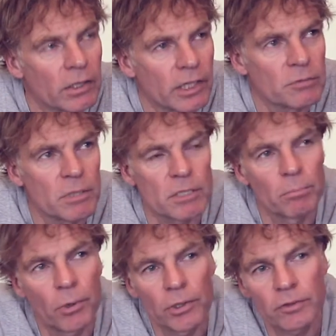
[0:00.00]
Architects miss a
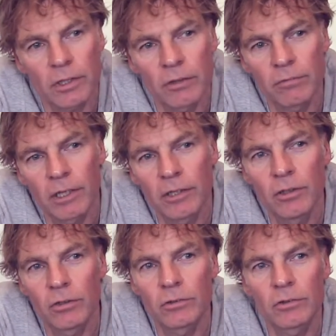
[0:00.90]
point if they
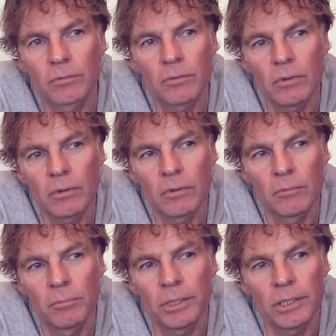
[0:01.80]
don't
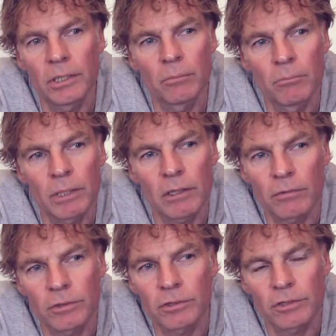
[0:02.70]
be in the middle
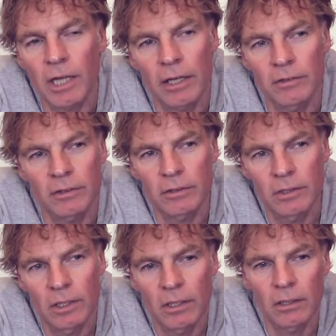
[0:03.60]
of the society.
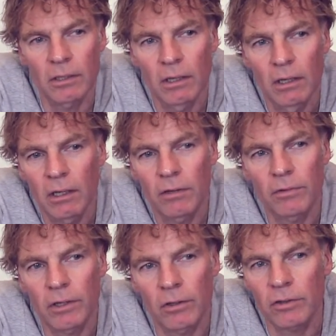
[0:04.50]
If
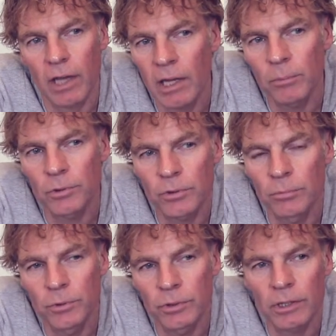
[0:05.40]
they're not able to
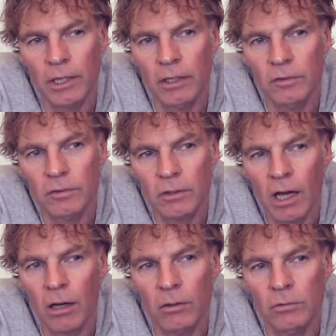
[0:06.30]
communicate
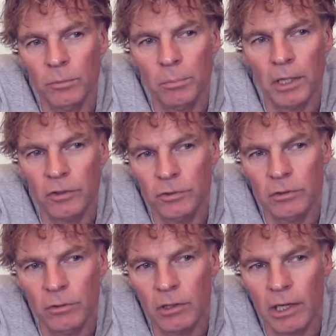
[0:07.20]
how the planet should
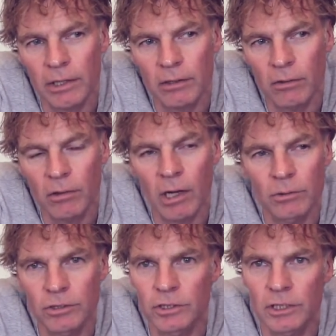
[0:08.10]
look like or how
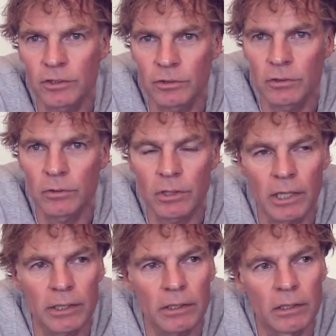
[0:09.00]
the city should look
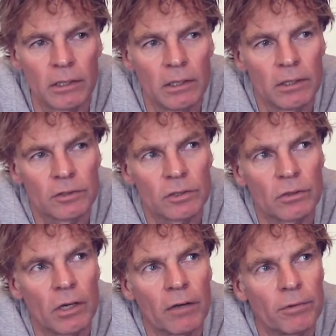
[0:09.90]
like.
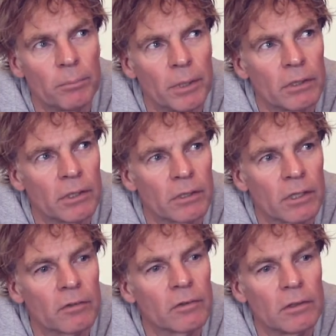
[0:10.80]
So every building
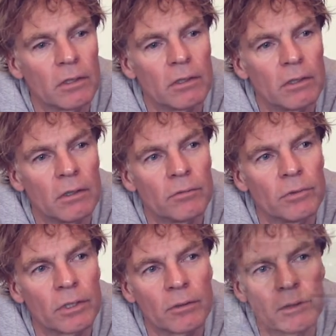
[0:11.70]
that we're